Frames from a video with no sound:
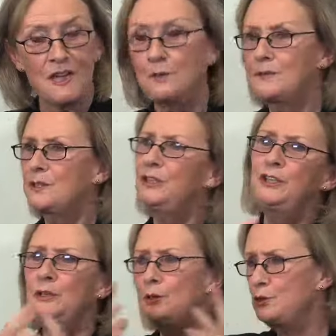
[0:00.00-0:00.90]
so it was
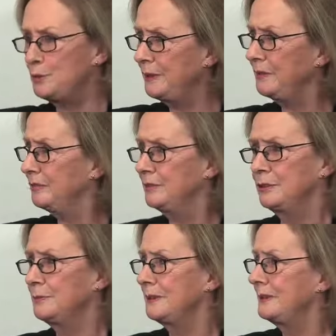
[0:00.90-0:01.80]
a huge, big
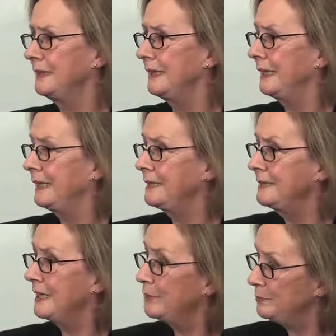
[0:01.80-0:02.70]
phenomenon
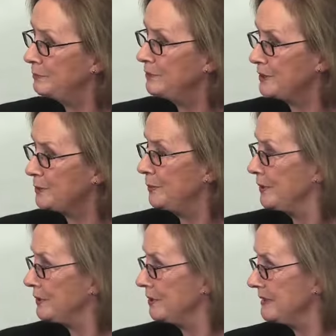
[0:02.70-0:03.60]
and they're just
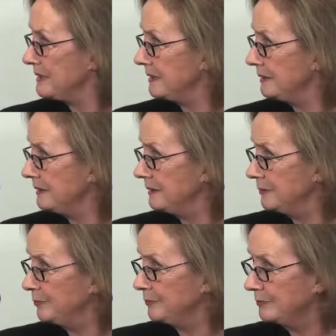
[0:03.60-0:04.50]
a part of it.
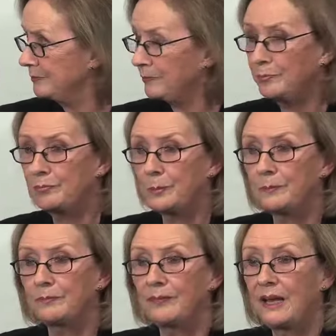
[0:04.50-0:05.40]
Mm -hmm.
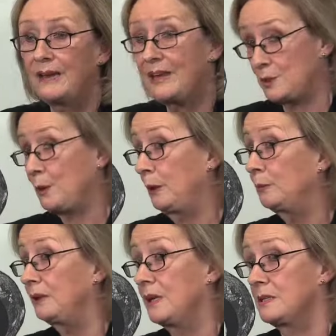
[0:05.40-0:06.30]
And that's
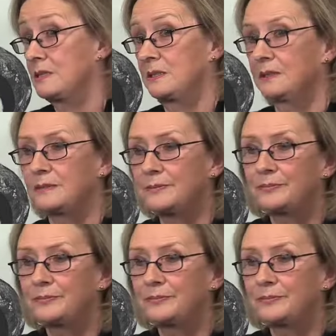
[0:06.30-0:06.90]
why it will last.